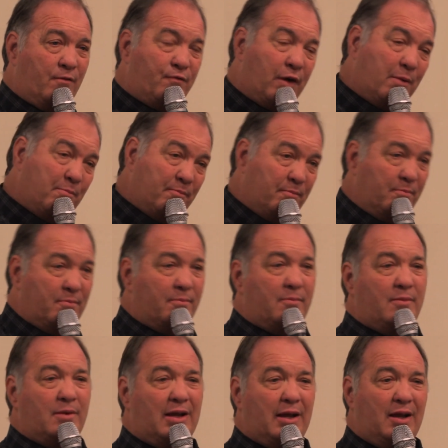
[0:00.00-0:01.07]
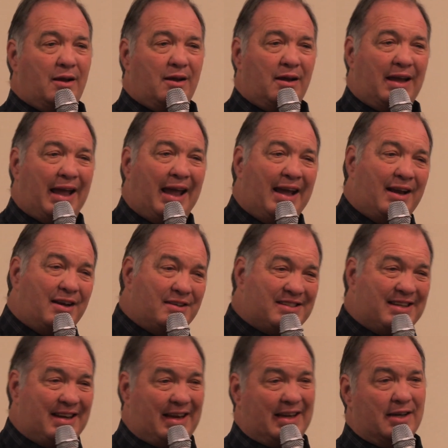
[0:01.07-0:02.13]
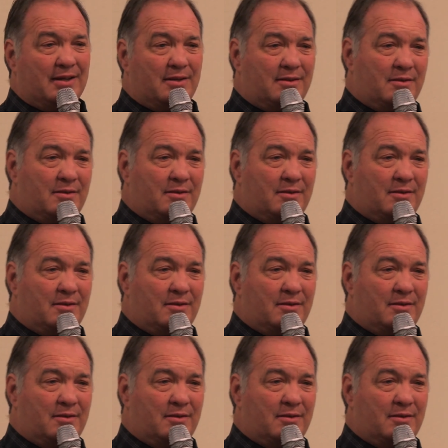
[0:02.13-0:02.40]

from A to Z,